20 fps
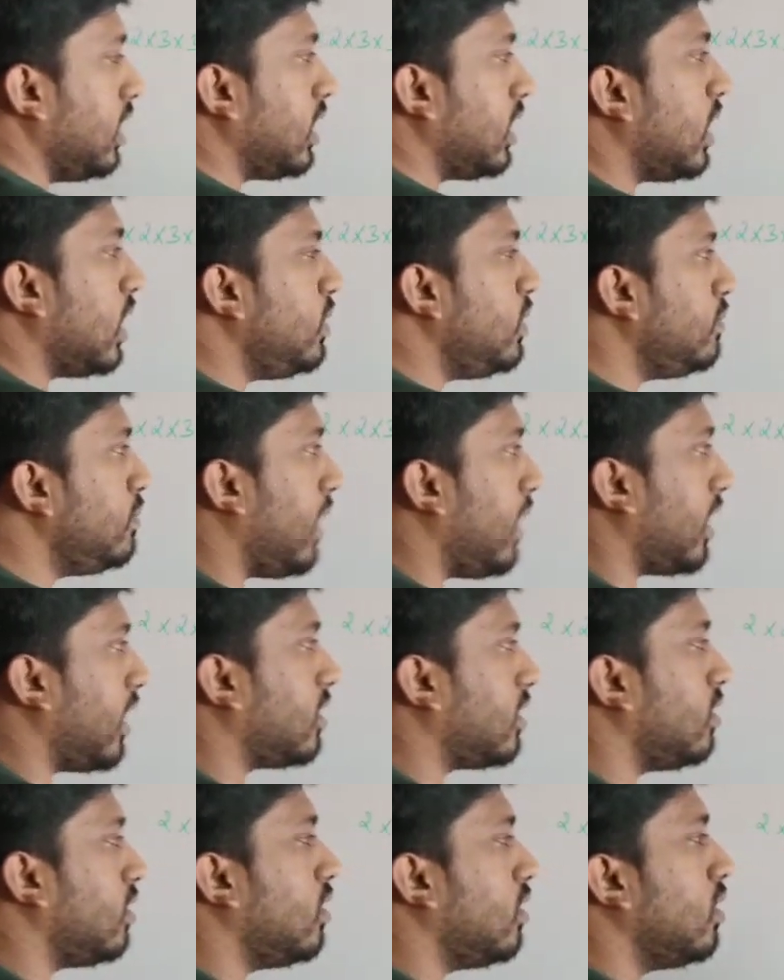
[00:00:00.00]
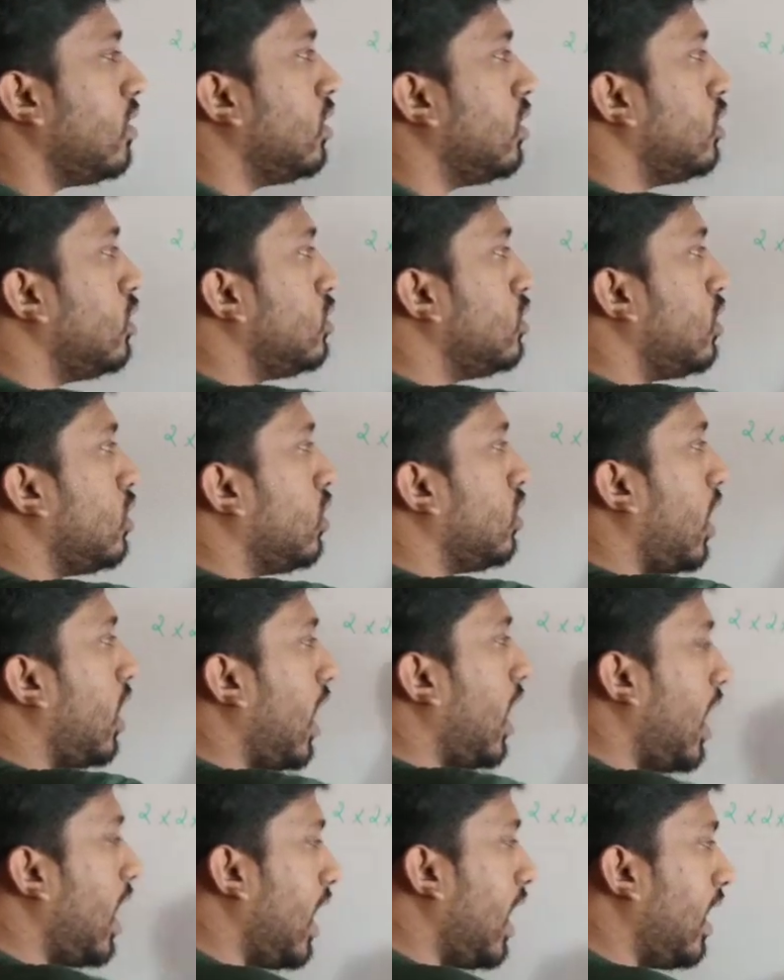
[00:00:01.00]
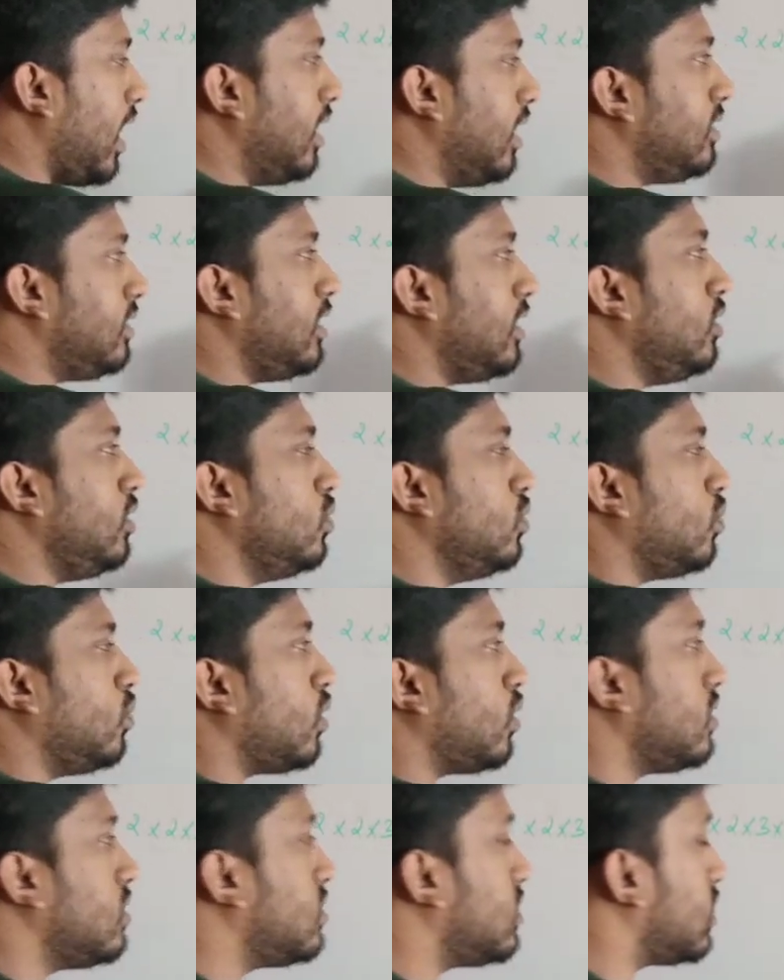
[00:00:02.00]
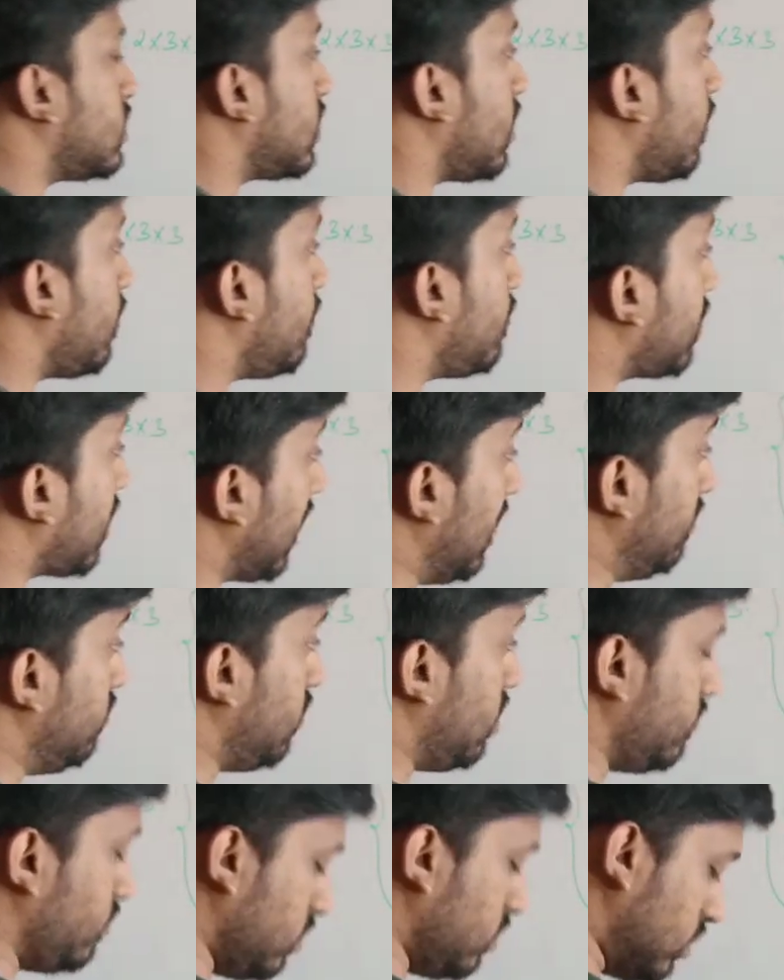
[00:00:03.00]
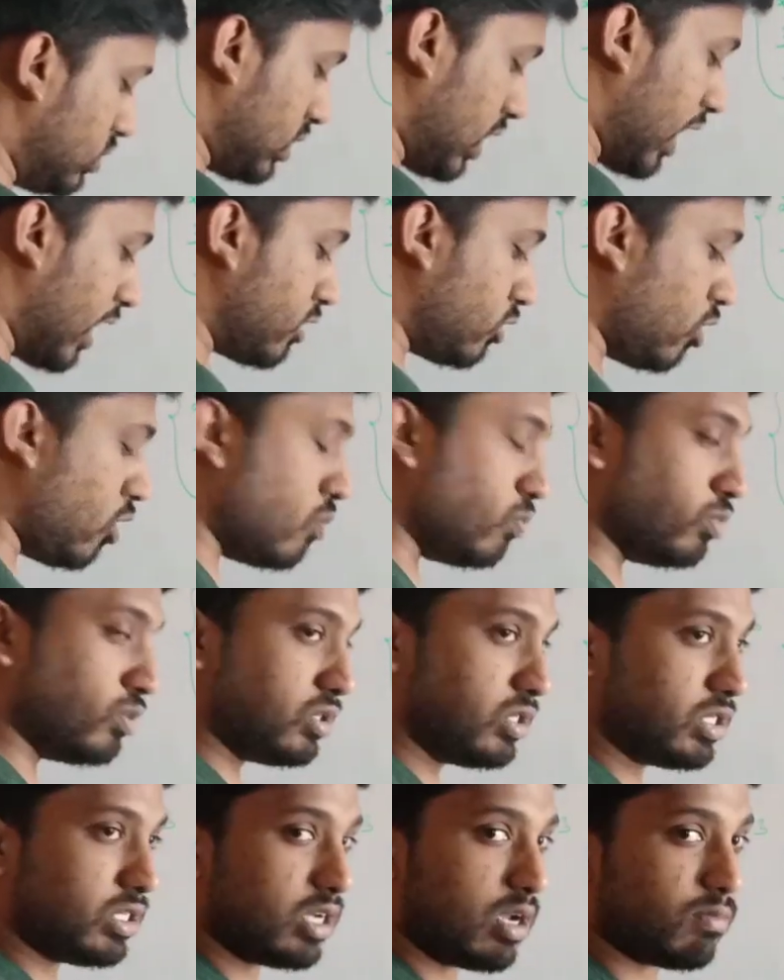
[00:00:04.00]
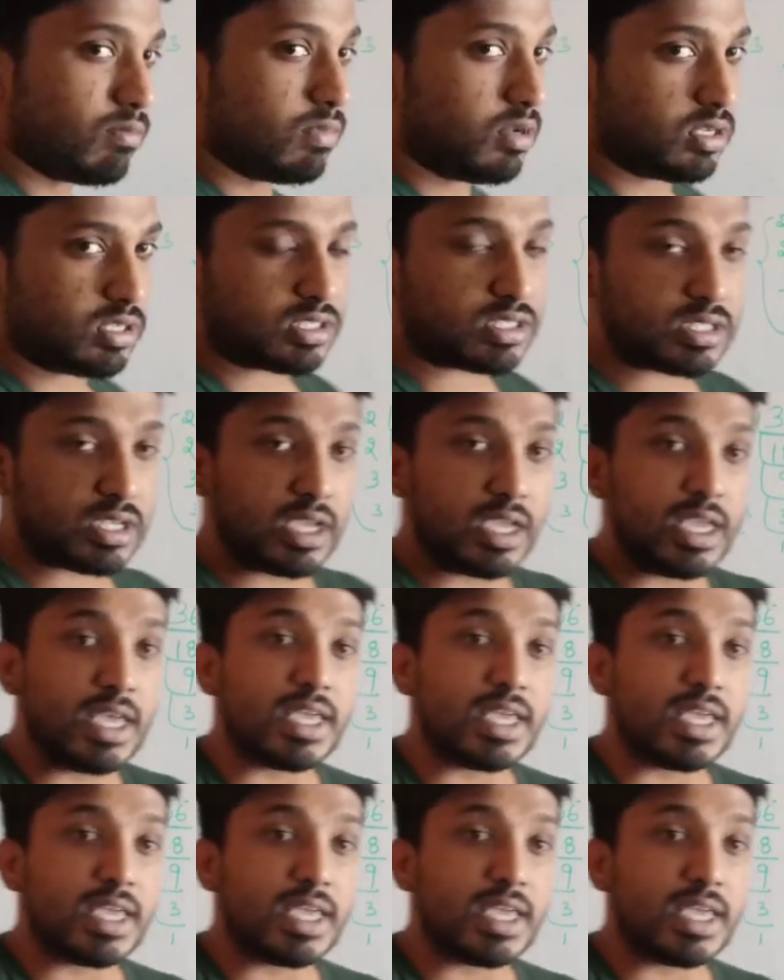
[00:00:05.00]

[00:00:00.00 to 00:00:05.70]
Coming back, I'll tell you what is this prime numbers and composite numbers.